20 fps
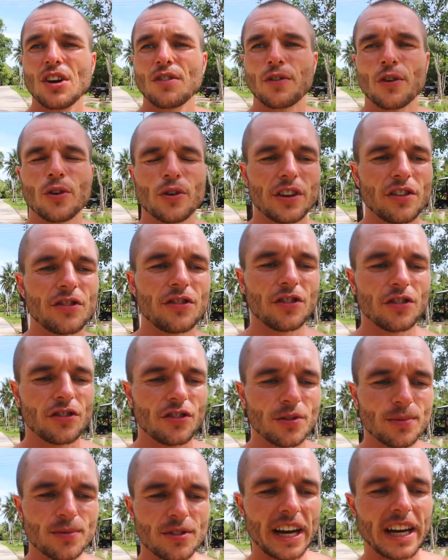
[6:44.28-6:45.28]
for this
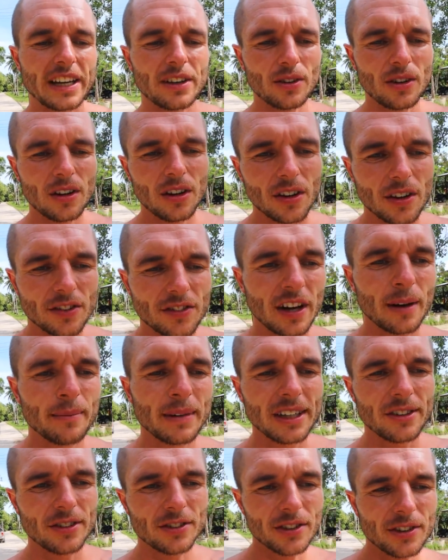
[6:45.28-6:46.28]
YouTube channel. A lot of time
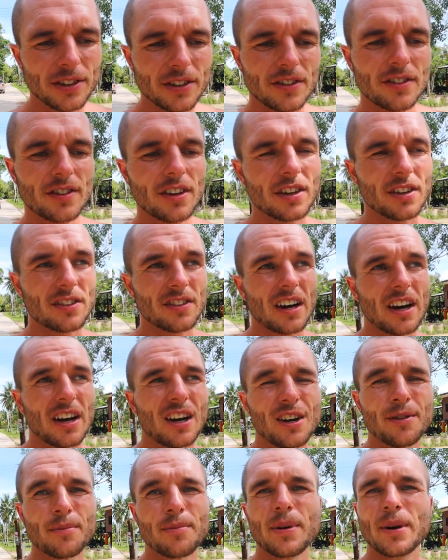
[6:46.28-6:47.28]
they're not doing as good as I
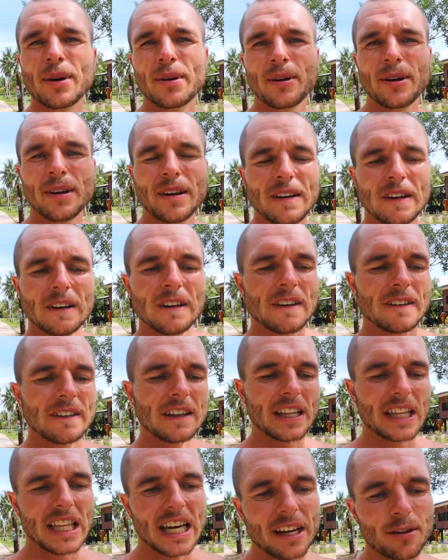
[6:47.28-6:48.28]
hope
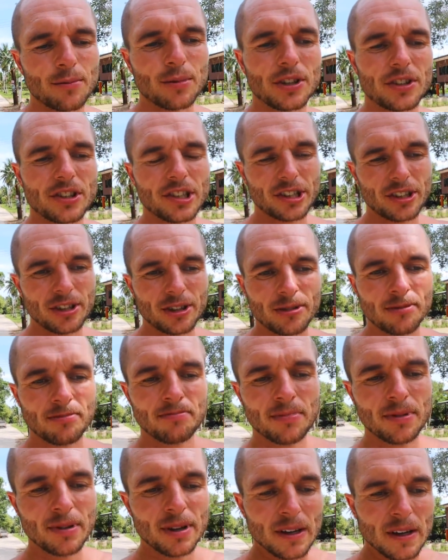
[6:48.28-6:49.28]
that they would do.
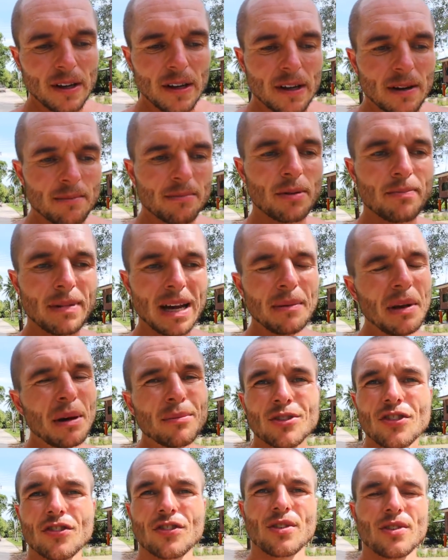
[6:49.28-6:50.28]
But maybe
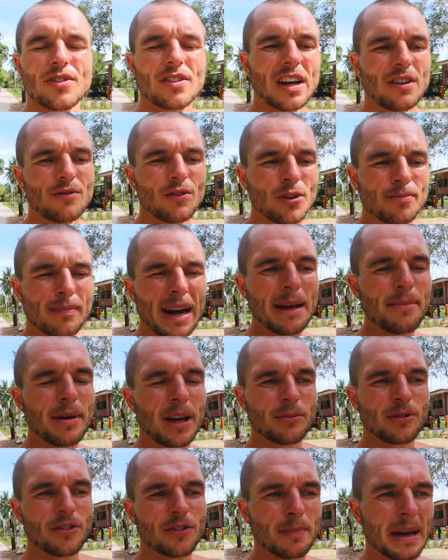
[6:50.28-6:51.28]
I'm just doing something wrong.
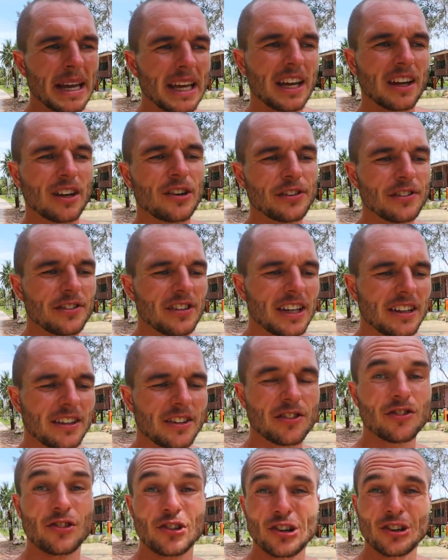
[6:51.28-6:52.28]
Maybe I'm just making content
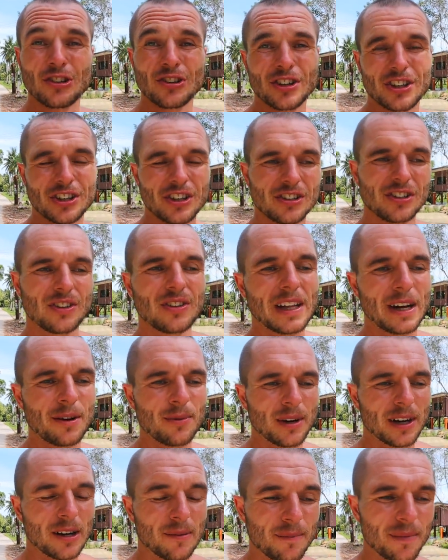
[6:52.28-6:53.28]
that's not going to do
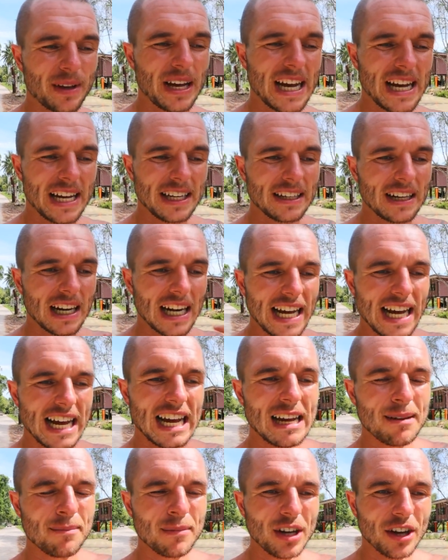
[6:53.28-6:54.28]
that well. And I
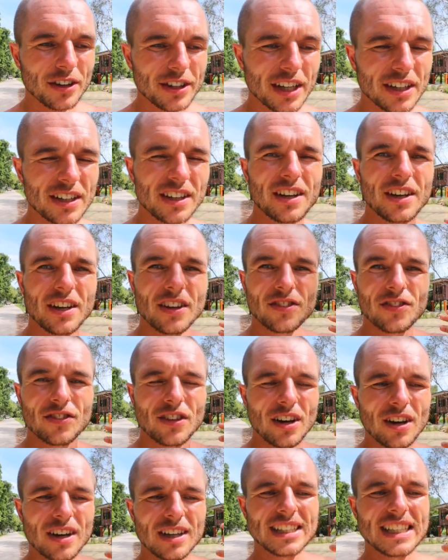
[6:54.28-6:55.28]
am going to
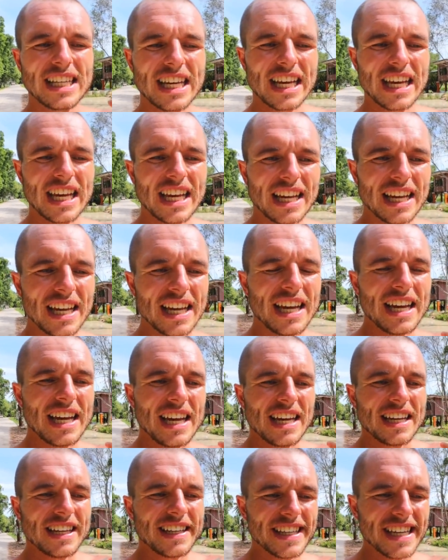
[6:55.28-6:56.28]
start digging
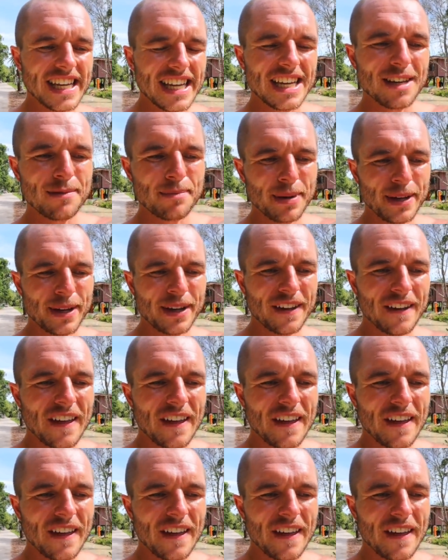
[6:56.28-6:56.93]
deep